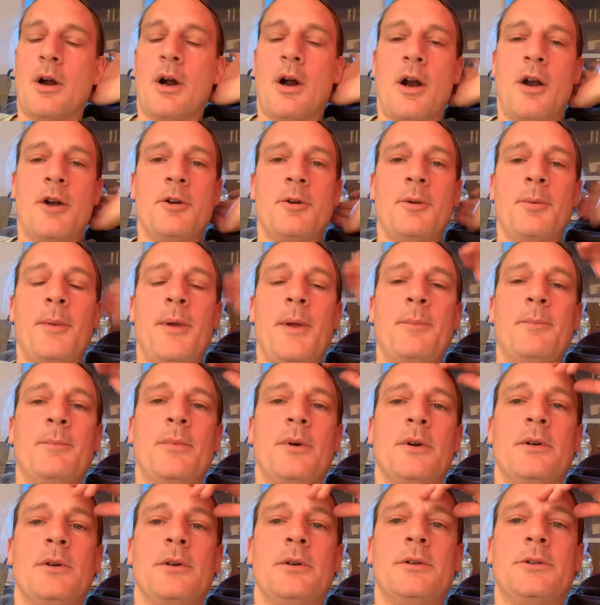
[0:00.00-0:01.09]
I
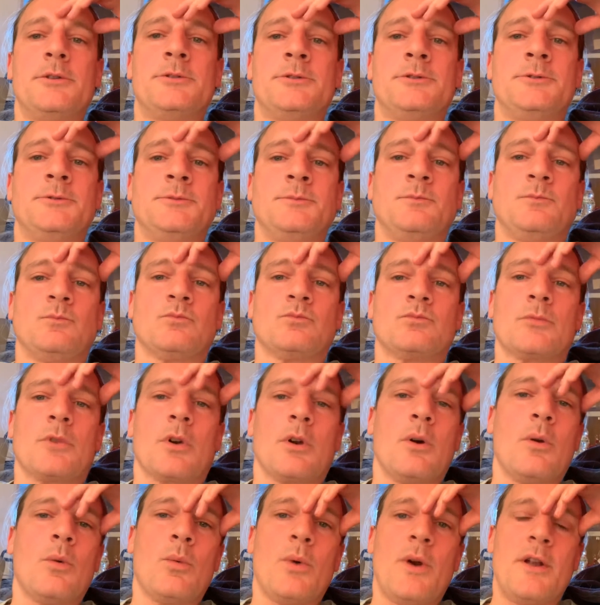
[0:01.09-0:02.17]
remember
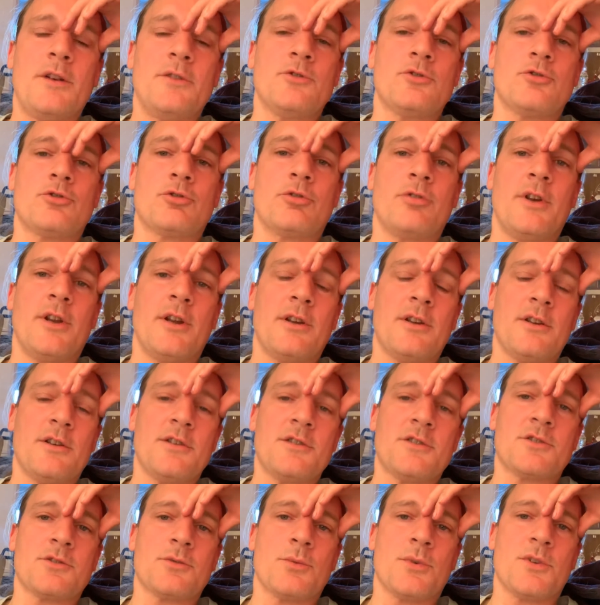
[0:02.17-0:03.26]
when
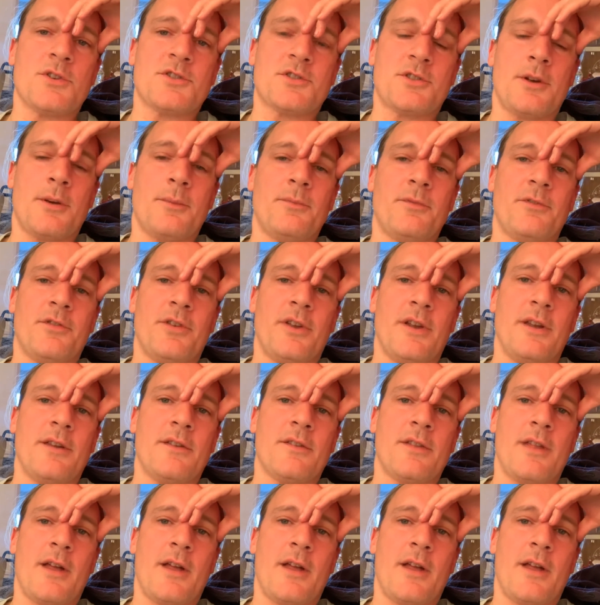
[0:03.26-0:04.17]
triggers were something